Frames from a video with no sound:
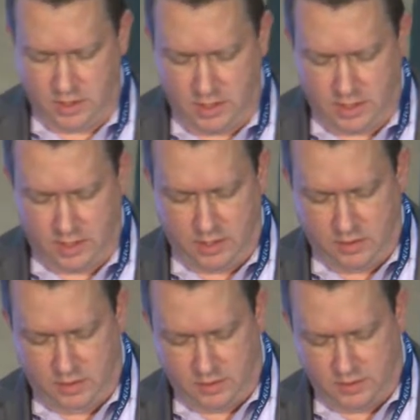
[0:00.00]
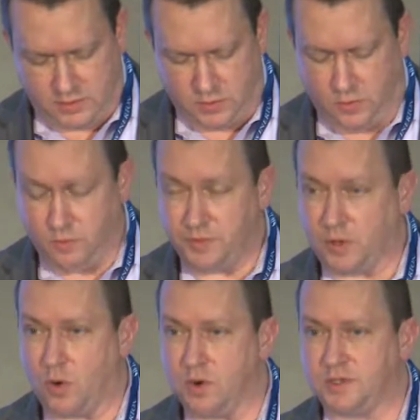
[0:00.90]
So
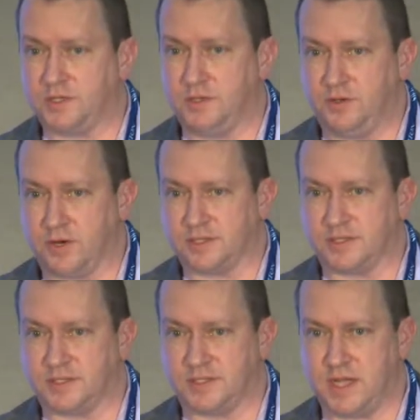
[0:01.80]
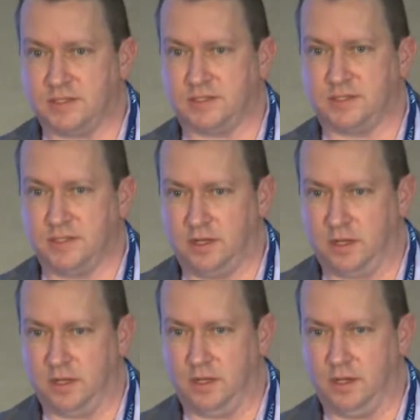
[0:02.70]
the cornerstone to our success
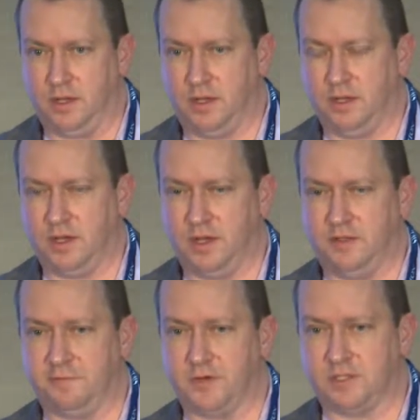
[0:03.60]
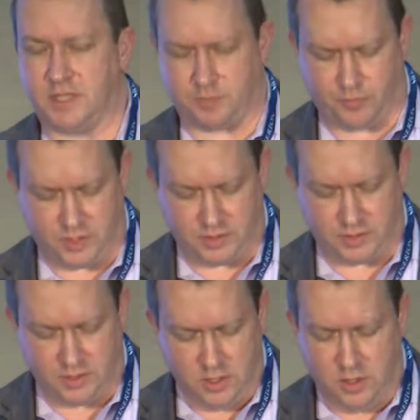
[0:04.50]
on the First Tech
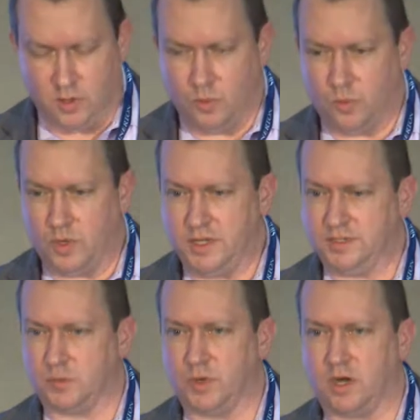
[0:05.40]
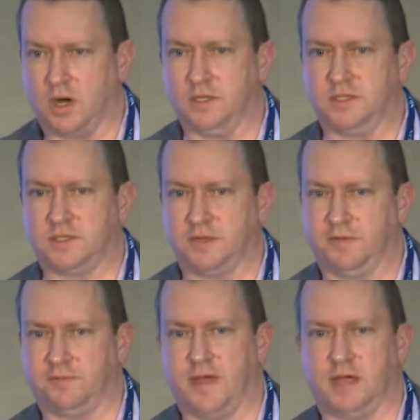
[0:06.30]
project was, regardless of
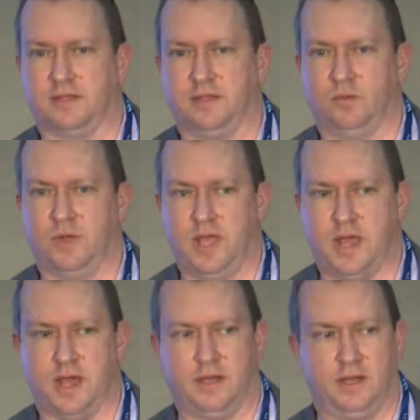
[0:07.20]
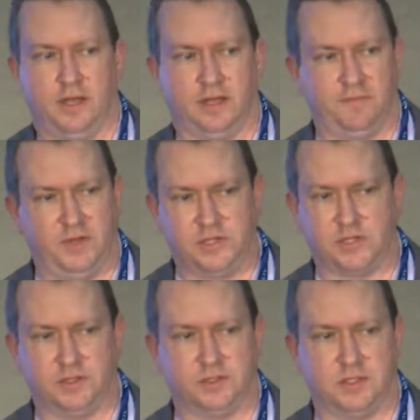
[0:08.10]
the fact that we had a
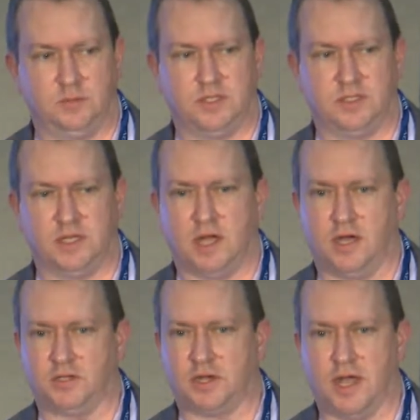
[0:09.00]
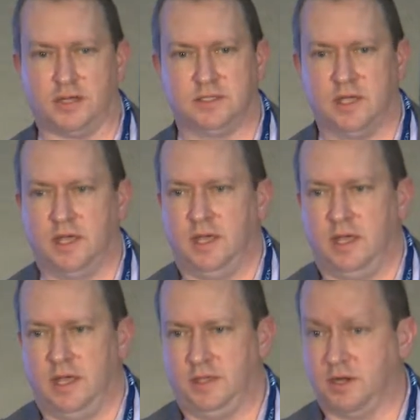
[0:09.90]
conventional CMGC contract
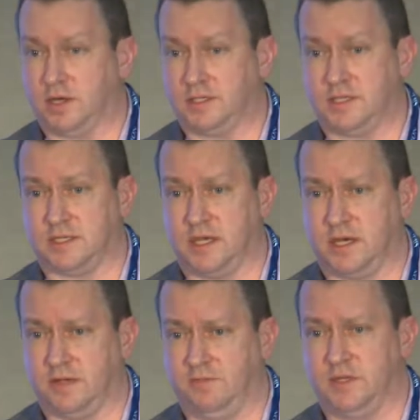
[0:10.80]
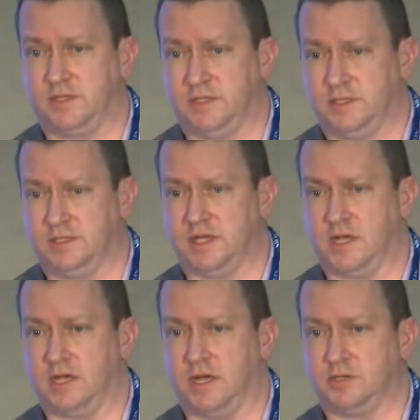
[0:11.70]
and the architect had a conventional
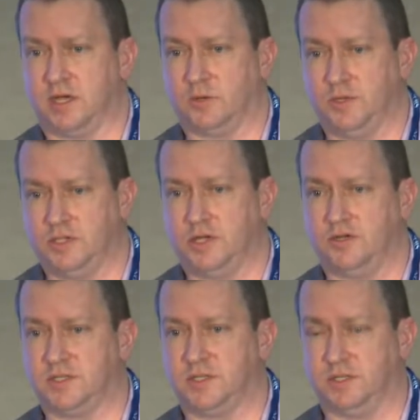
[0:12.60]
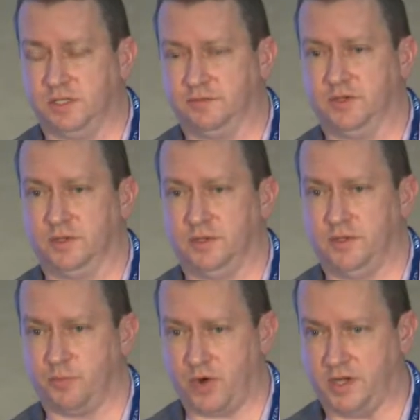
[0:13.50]
design contract, we chose to deliver
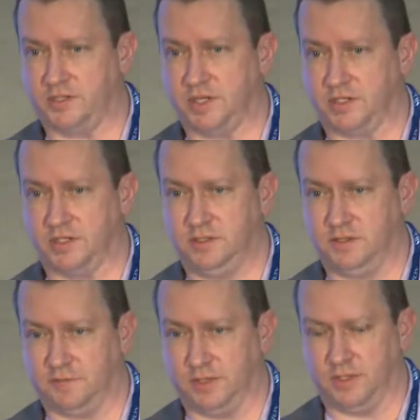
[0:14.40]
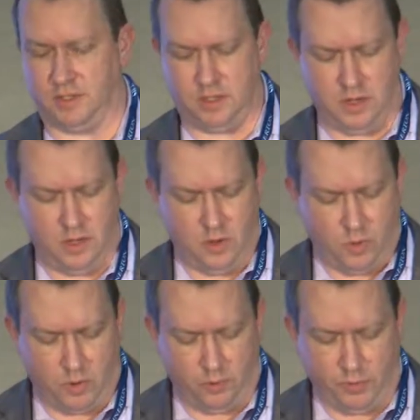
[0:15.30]
the project differently.
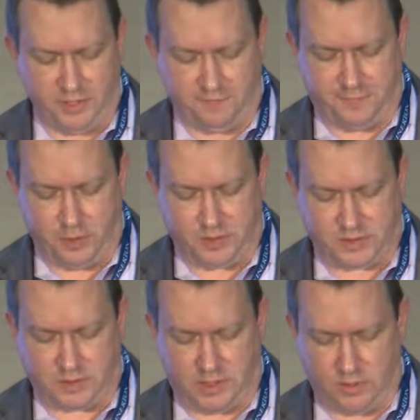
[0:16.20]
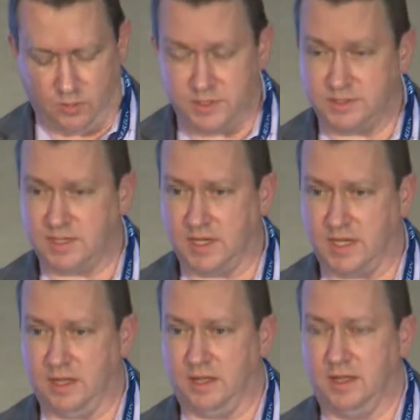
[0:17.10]
What we really focused on was
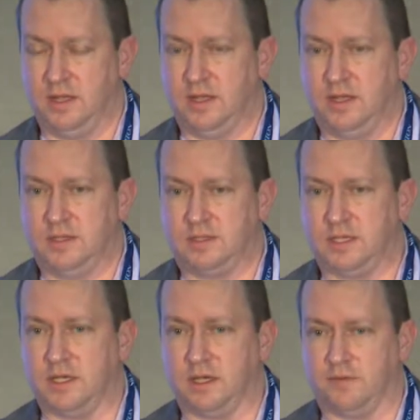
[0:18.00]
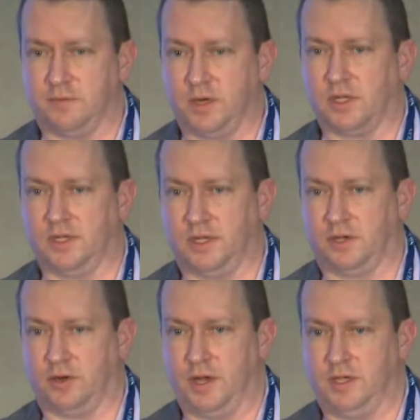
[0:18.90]
seeking a vertically
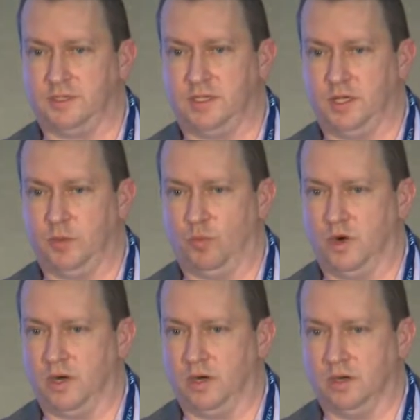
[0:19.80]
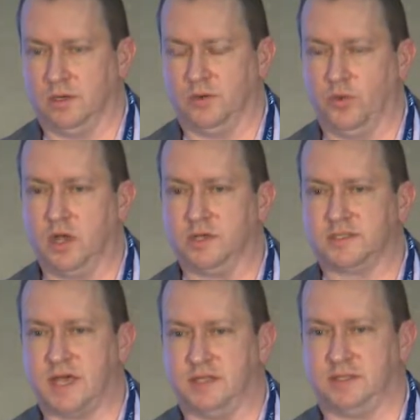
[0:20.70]
integrated team where we all
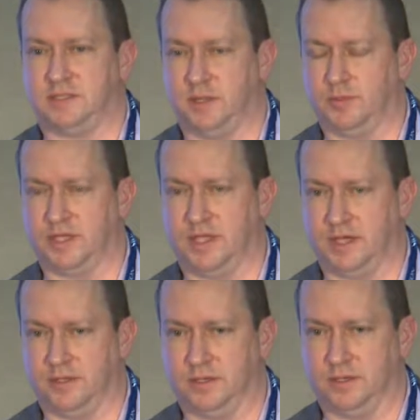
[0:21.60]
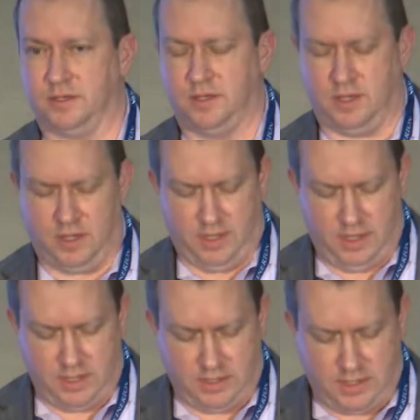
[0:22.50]
sat at the table together
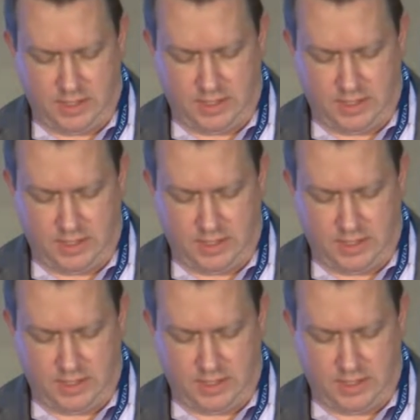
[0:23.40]
and